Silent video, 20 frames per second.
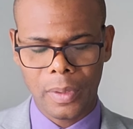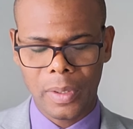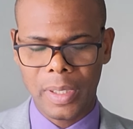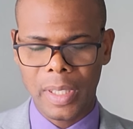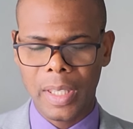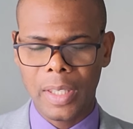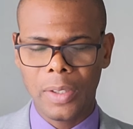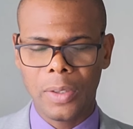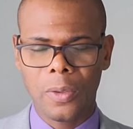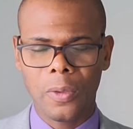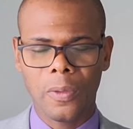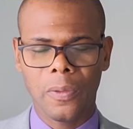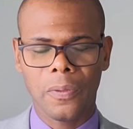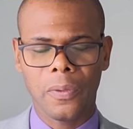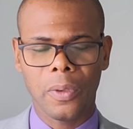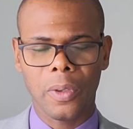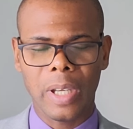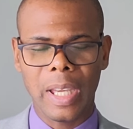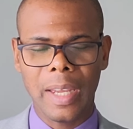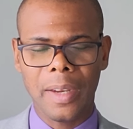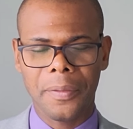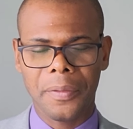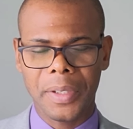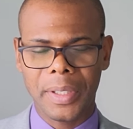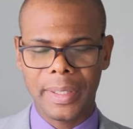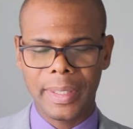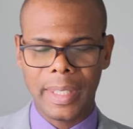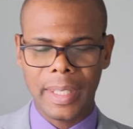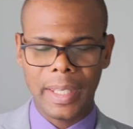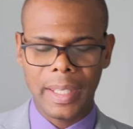We thank you for
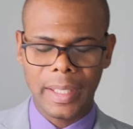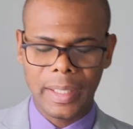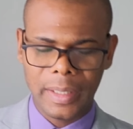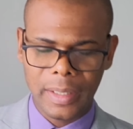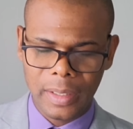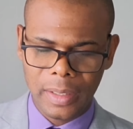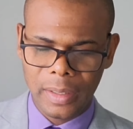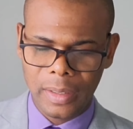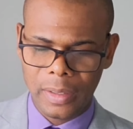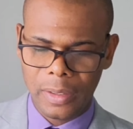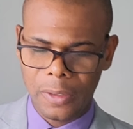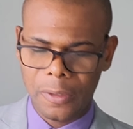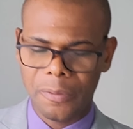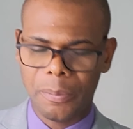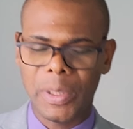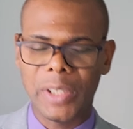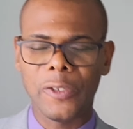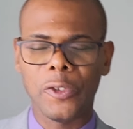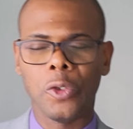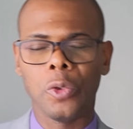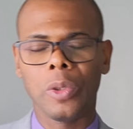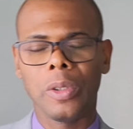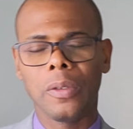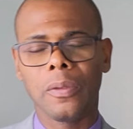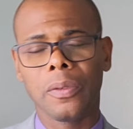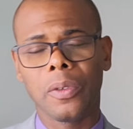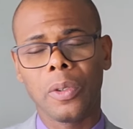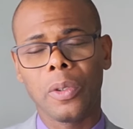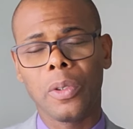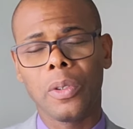everything you've been
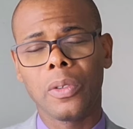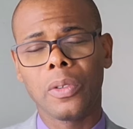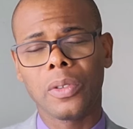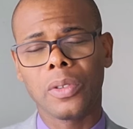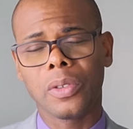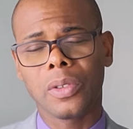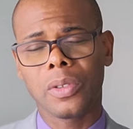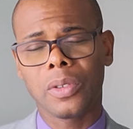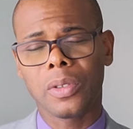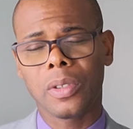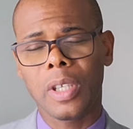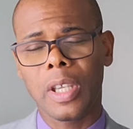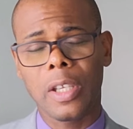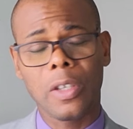doing for us,